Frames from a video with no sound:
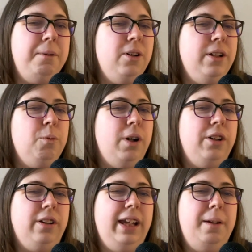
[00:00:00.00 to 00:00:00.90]
going
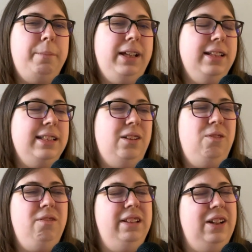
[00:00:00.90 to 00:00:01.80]
Wonderland because the
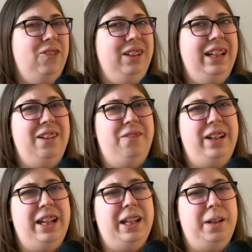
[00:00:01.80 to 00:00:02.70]
whole Neverland
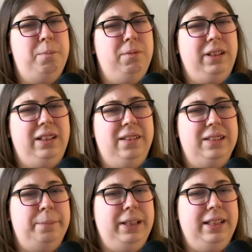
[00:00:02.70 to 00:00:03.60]
vibe
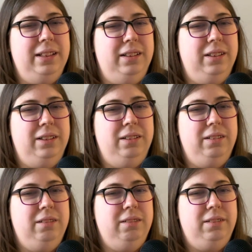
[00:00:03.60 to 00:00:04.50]
gives me the
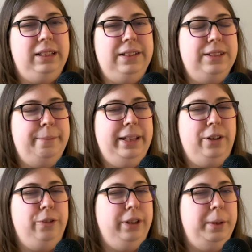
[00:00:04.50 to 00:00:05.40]
gives me the
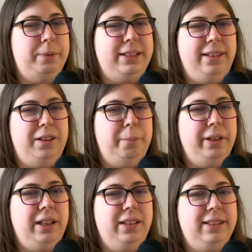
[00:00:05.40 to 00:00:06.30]
creeps a little
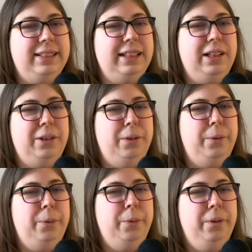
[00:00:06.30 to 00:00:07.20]
bit.
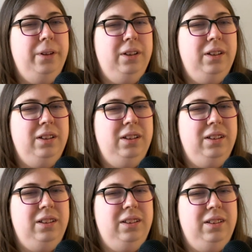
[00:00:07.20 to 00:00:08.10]
So
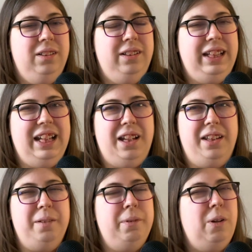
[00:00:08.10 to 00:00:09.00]
yeah,
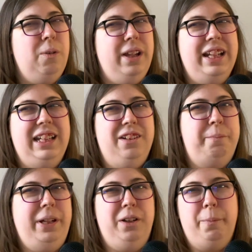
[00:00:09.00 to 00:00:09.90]
the whole idea of
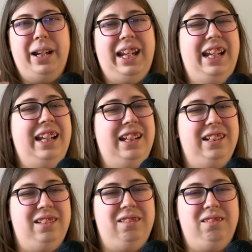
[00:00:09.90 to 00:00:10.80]
Peter
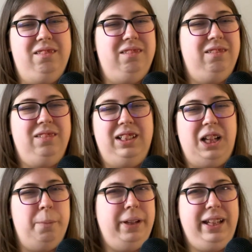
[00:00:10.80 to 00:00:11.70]
Pan
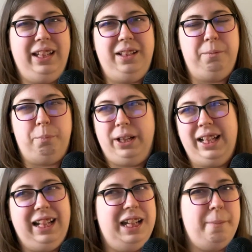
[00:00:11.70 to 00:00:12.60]
coming in,
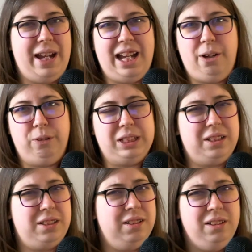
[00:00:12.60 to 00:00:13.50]
breaking into my house,